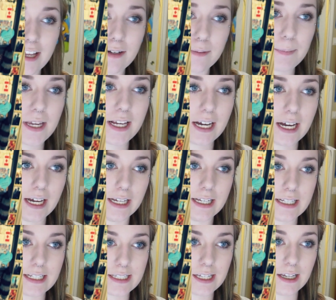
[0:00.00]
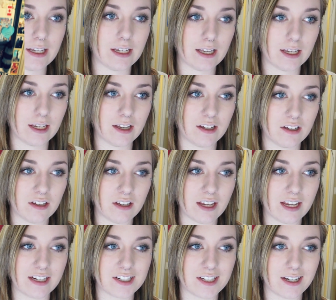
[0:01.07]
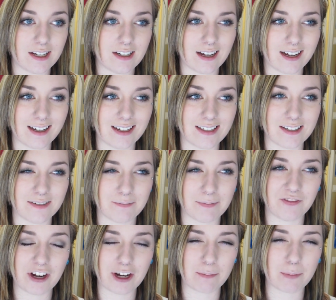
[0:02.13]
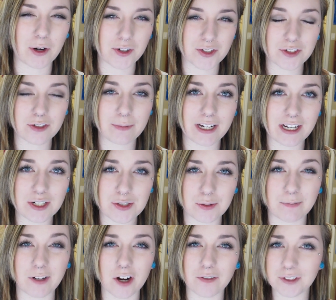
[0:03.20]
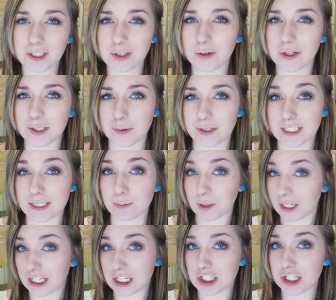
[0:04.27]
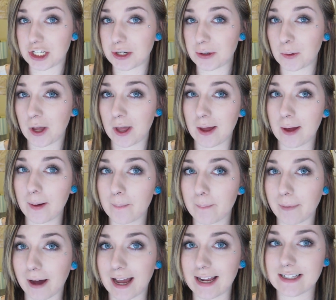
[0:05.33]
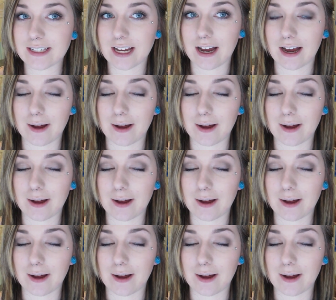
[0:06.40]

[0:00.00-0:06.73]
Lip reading: it because it has a very personal meaning, so I'm not really going to explain it to you, but